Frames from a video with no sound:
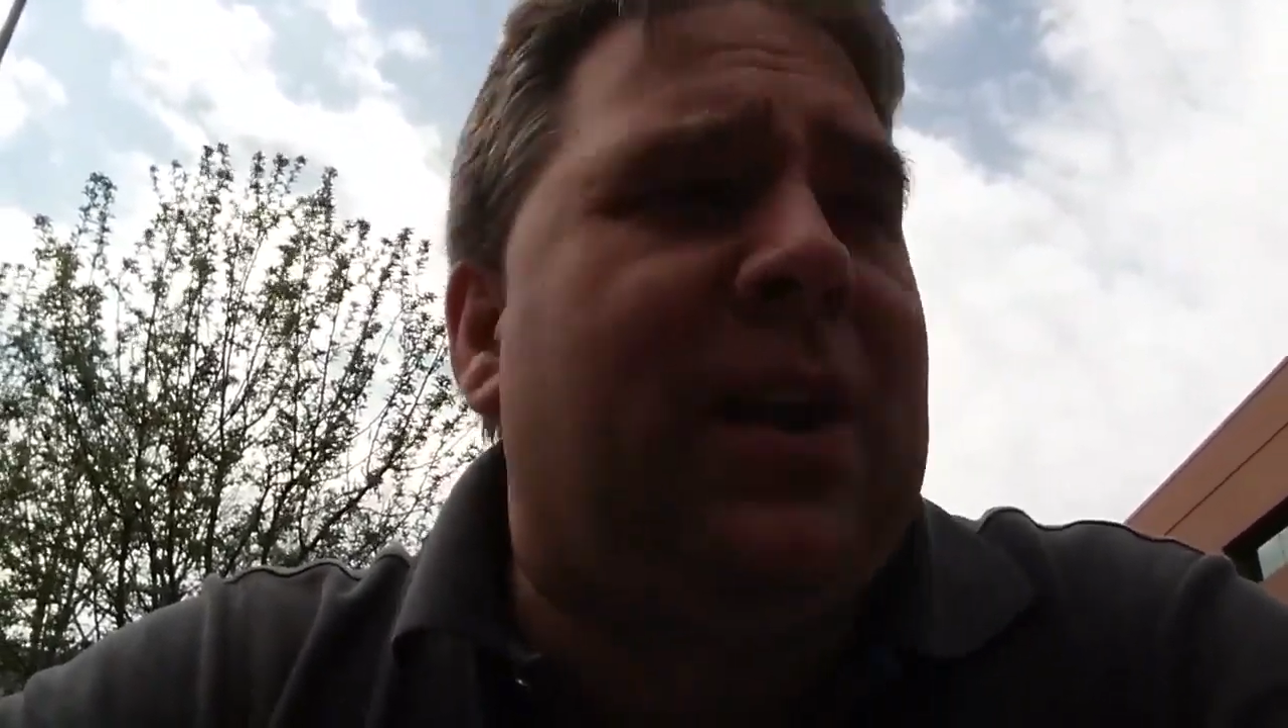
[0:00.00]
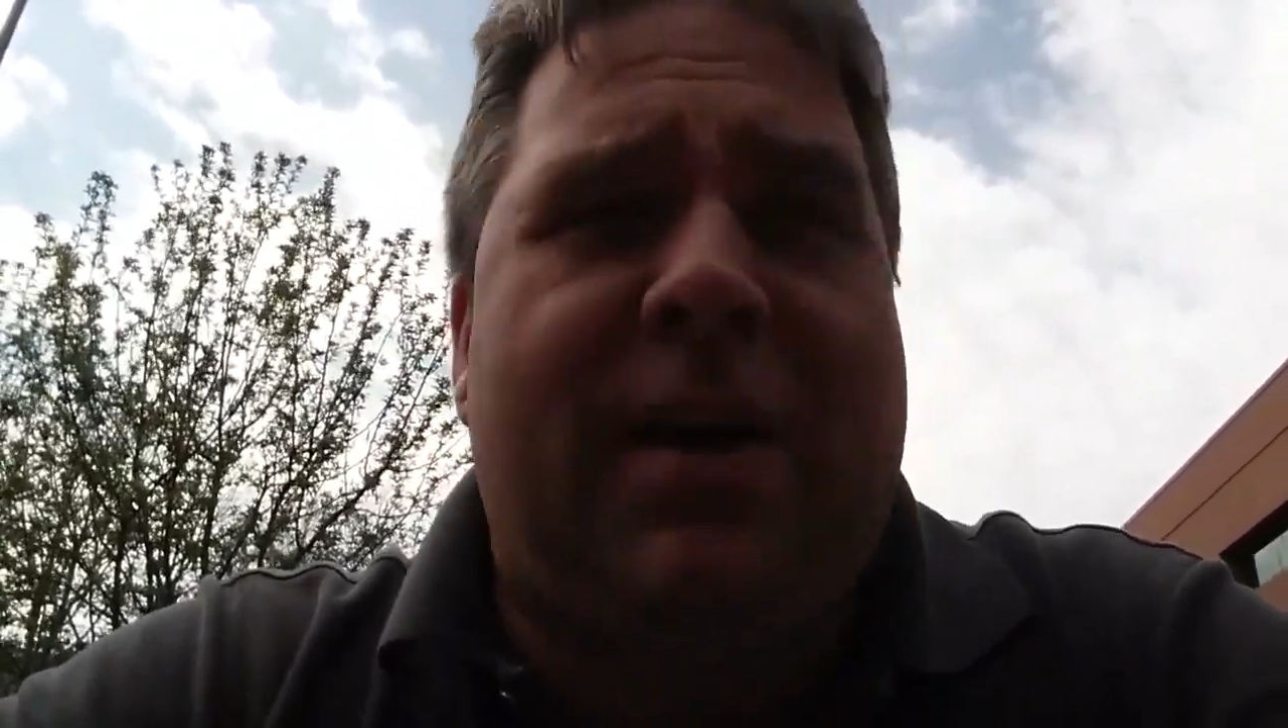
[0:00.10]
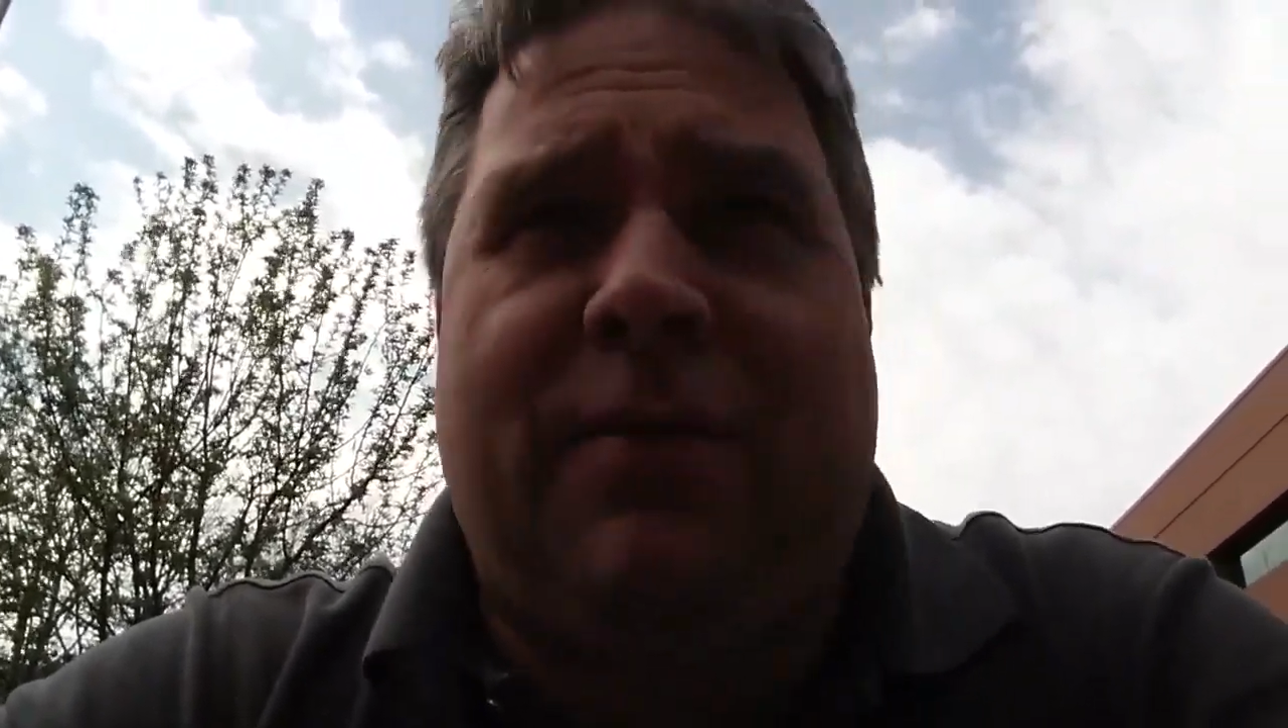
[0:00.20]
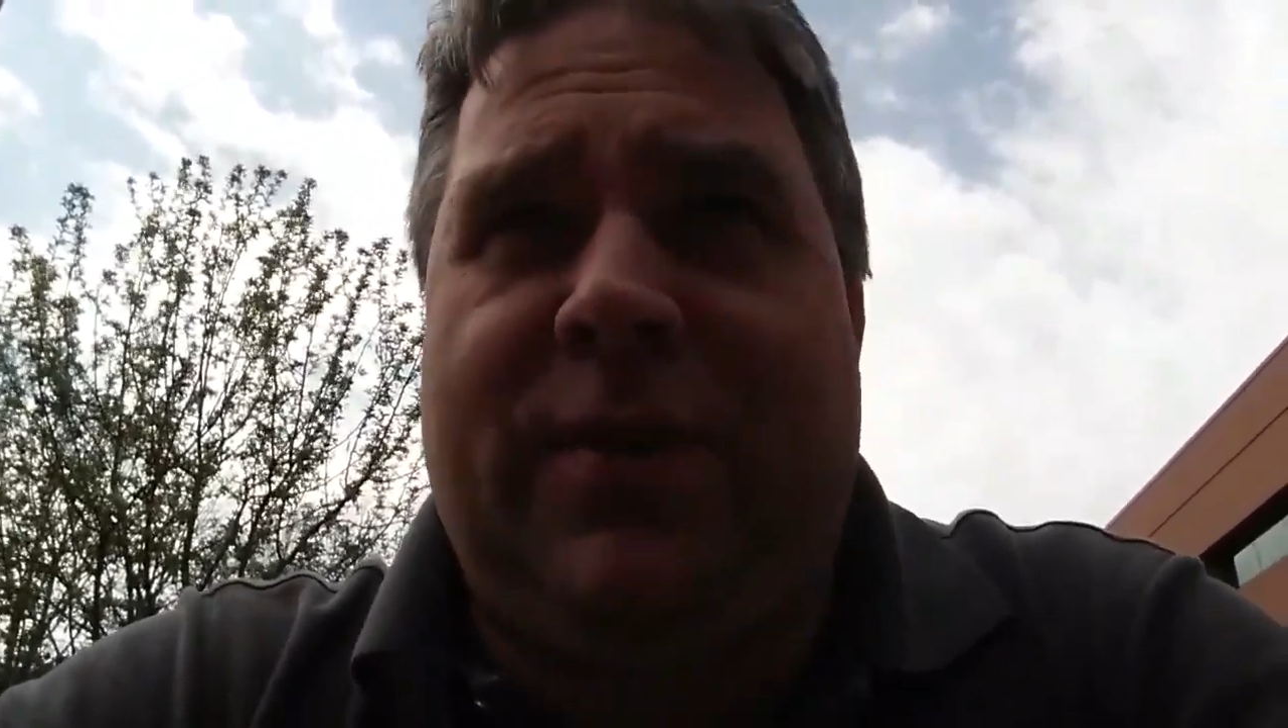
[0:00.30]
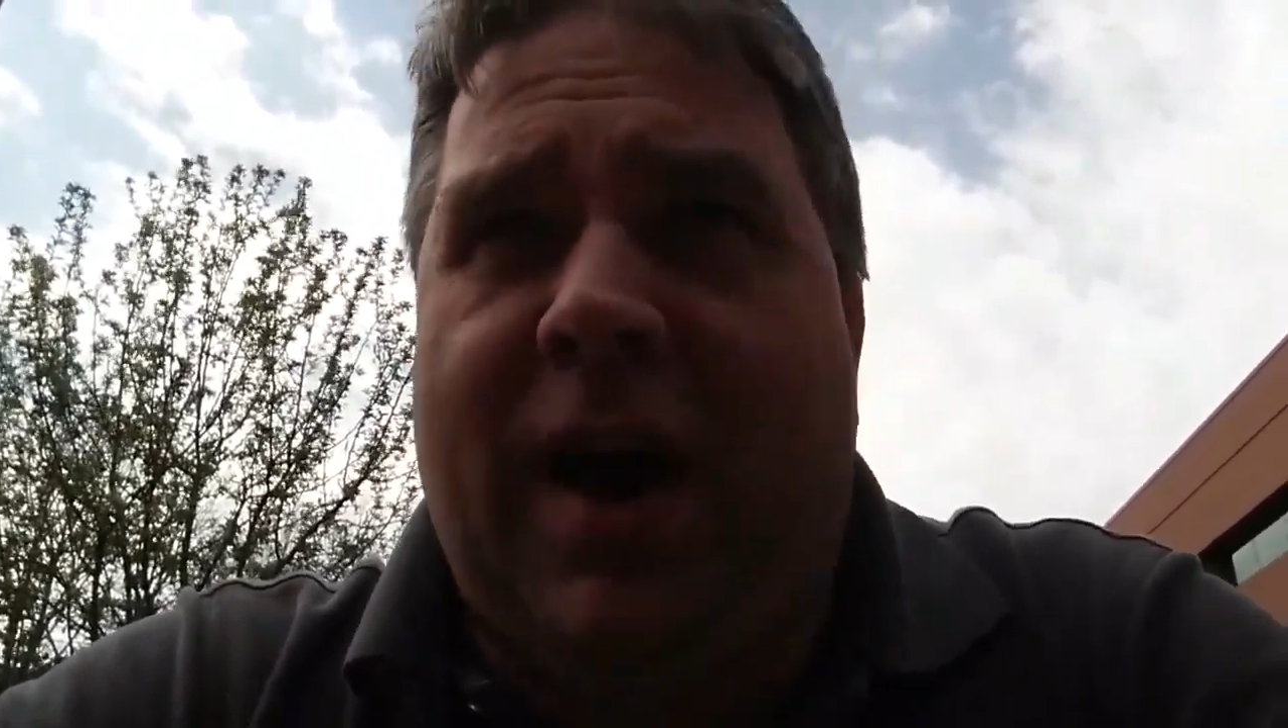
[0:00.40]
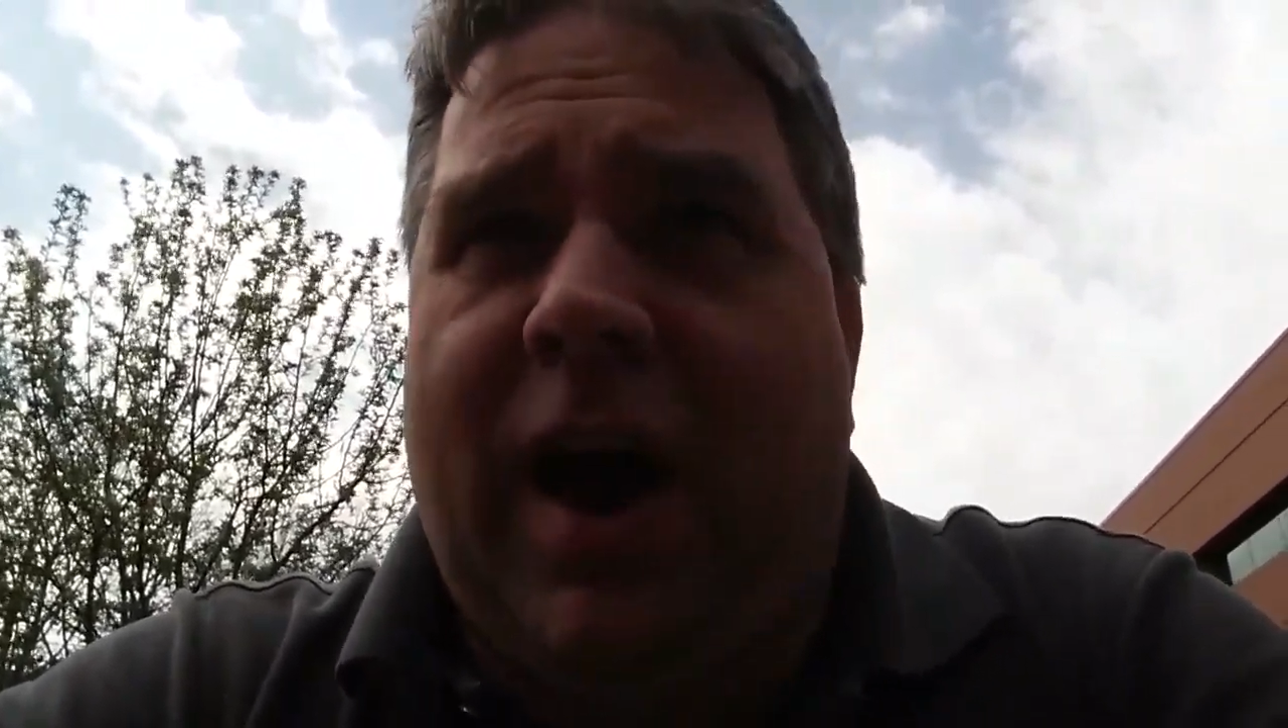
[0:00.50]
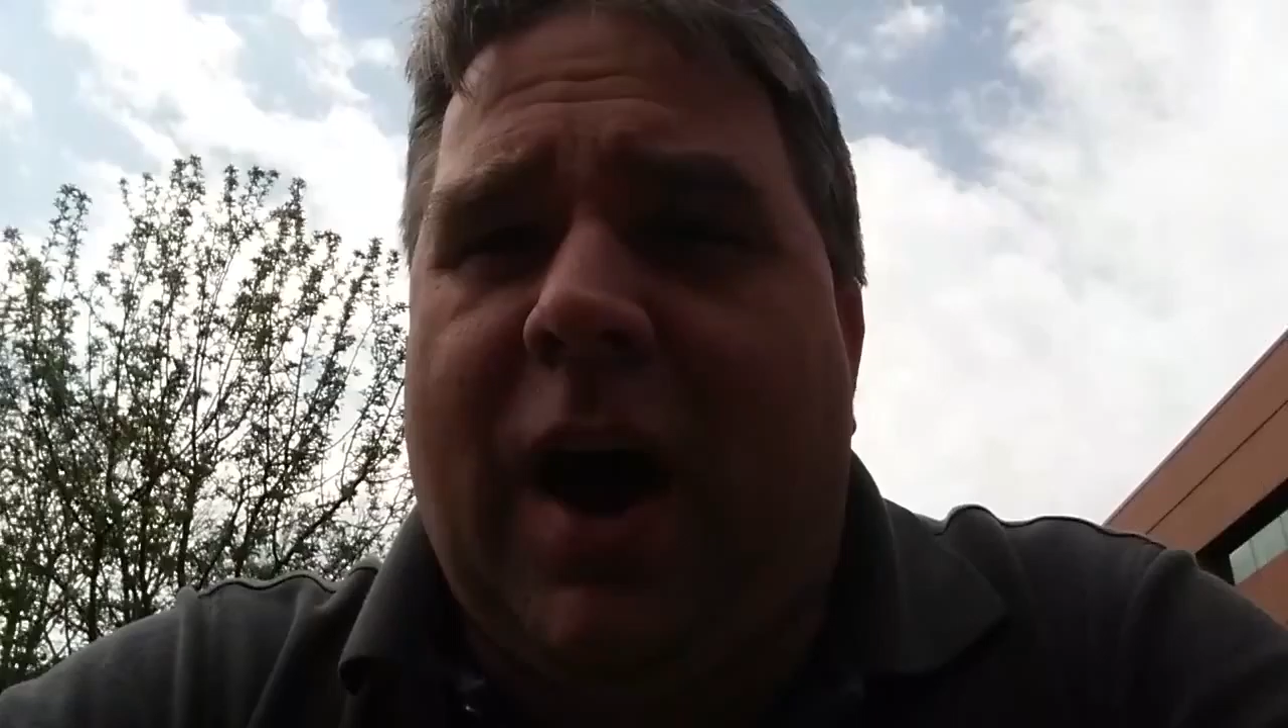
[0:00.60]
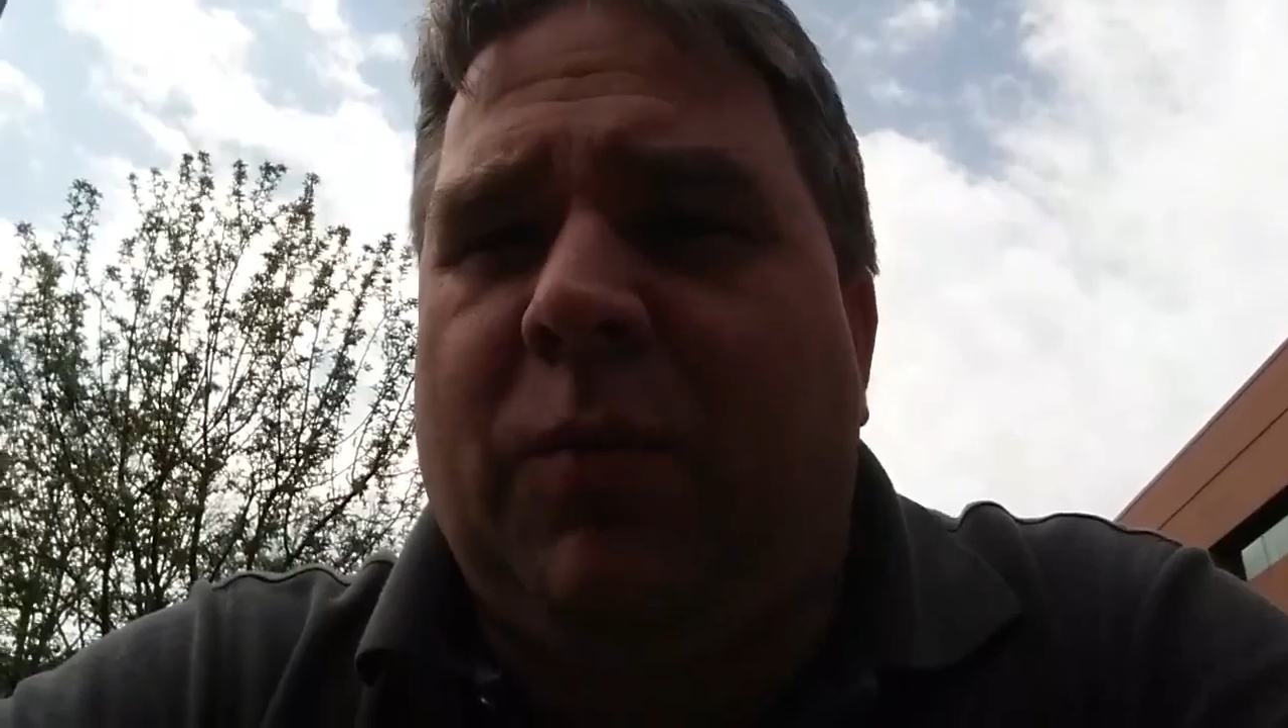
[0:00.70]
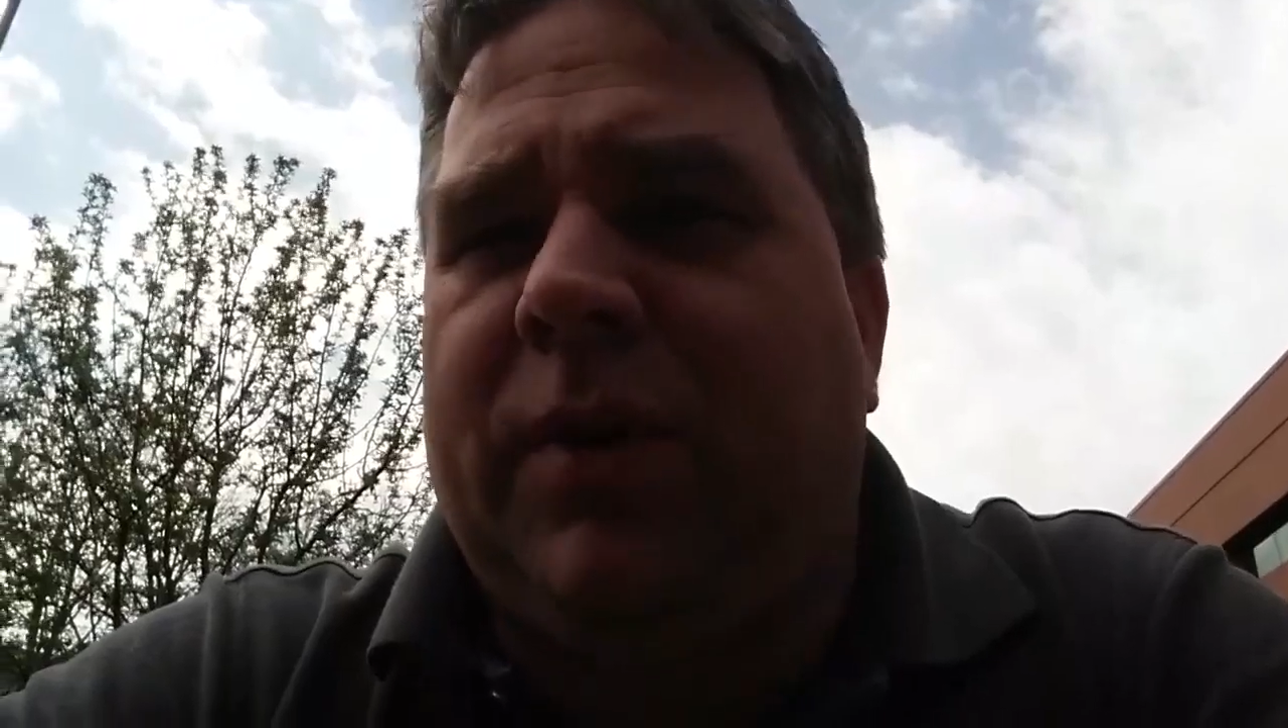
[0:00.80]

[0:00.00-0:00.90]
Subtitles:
love God?